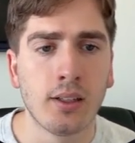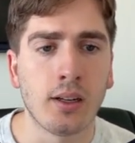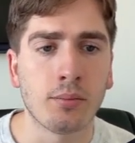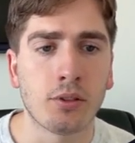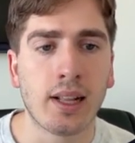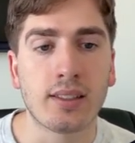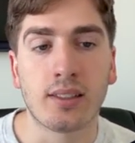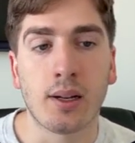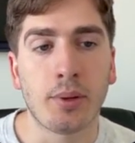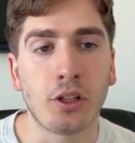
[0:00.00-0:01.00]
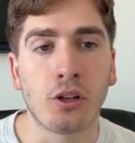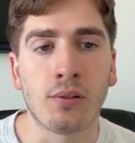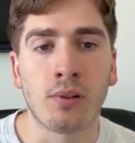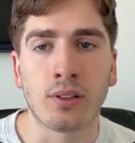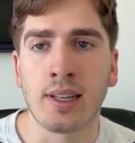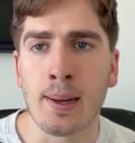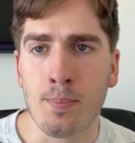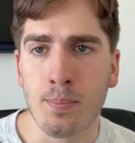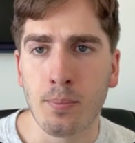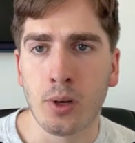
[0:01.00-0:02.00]
So that's the setup that you could have looked at,
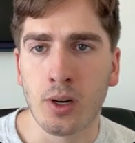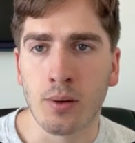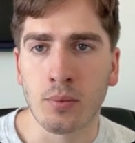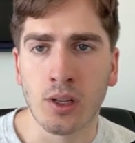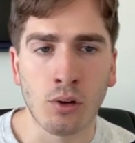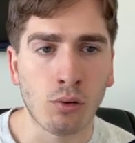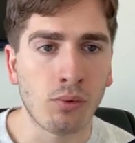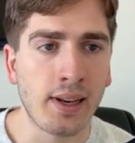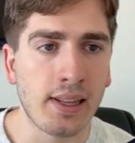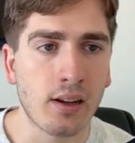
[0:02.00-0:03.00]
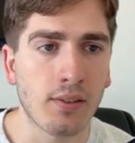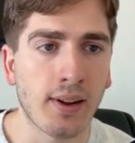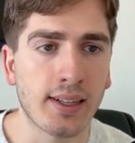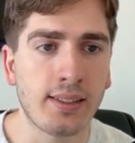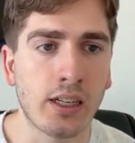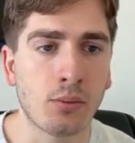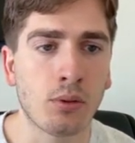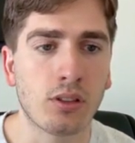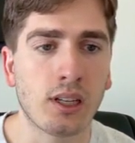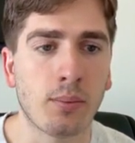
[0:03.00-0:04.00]
but you're not really kind of like a
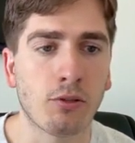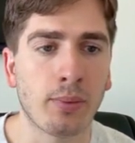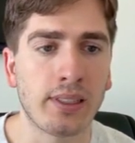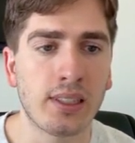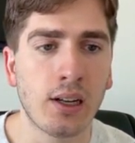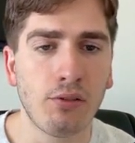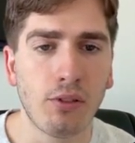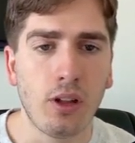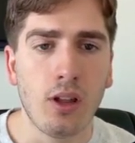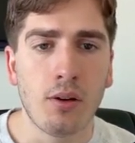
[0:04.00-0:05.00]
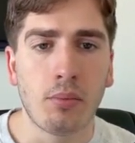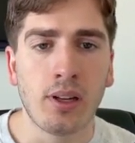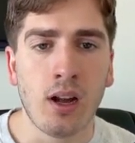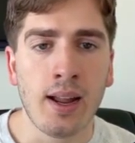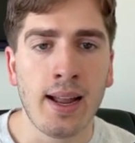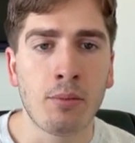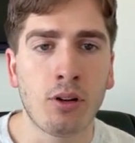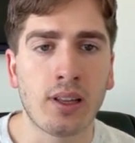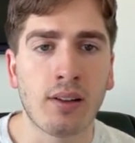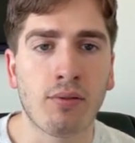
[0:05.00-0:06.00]
textbook setup for myself. But yeah, I am
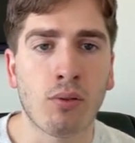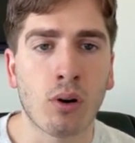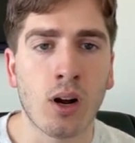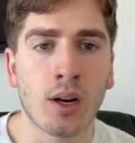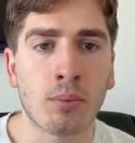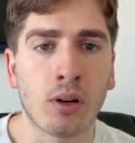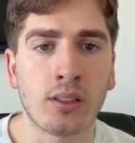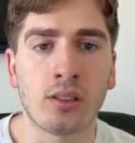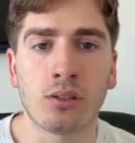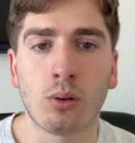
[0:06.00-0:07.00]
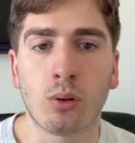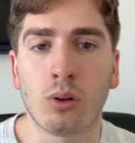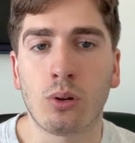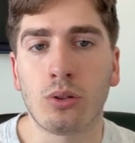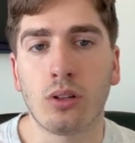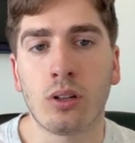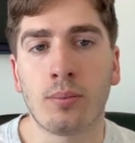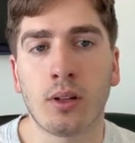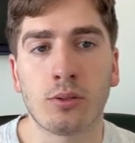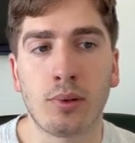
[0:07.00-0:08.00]
looking for higher prices on gold,
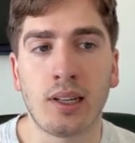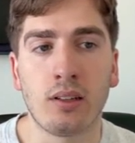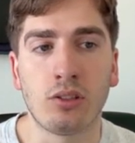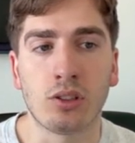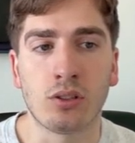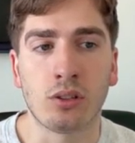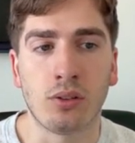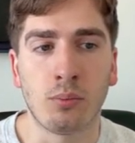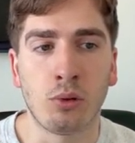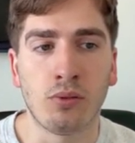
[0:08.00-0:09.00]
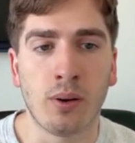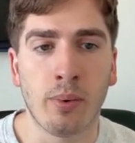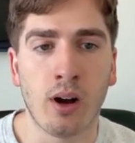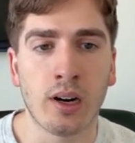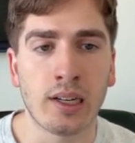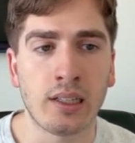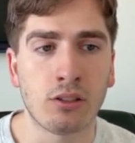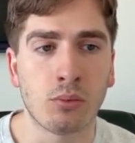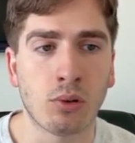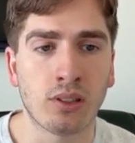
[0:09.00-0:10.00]
ultimately just to move up higher in
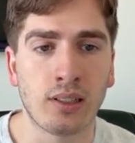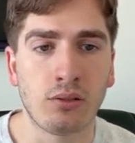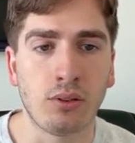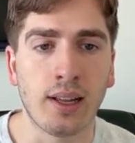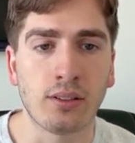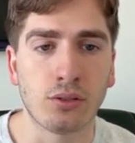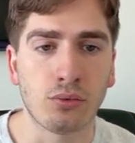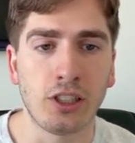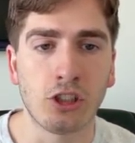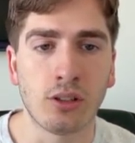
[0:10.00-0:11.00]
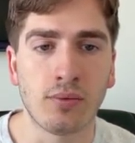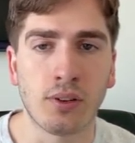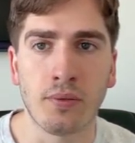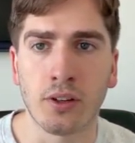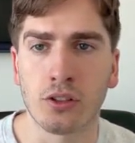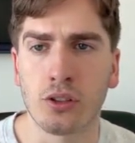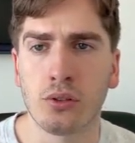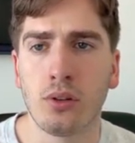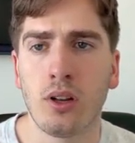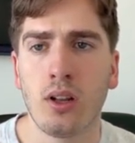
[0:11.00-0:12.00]
towards that 2000 region very, very
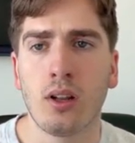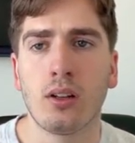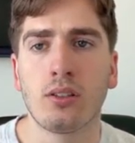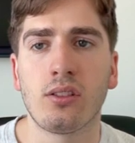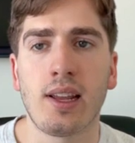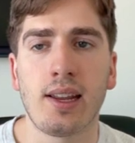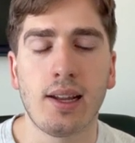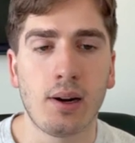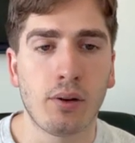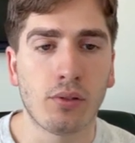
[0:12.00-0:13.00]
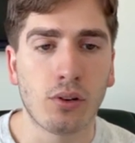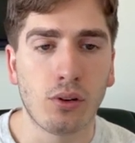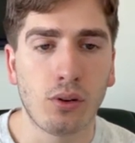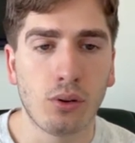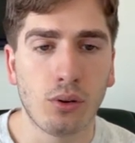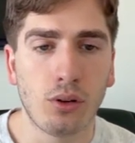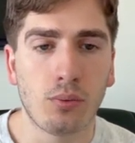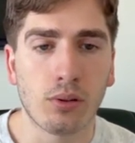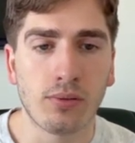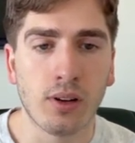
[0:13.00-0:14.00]
soon. Today, however,
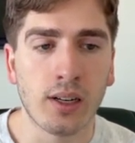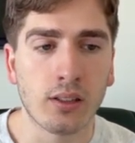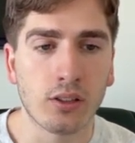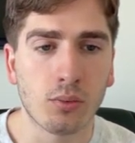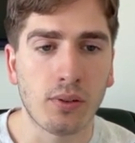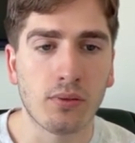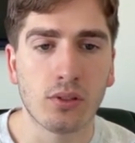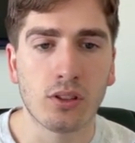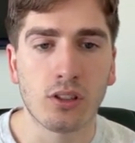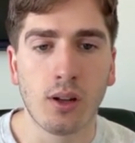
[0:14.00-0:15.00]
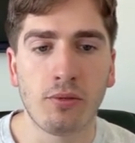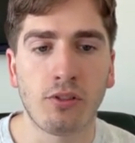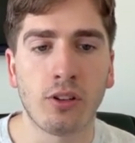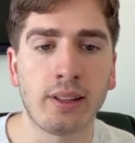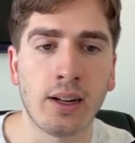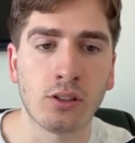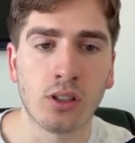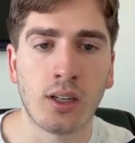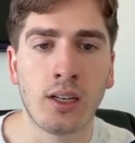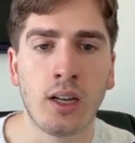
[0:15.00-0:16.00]
could provide us with some further downside,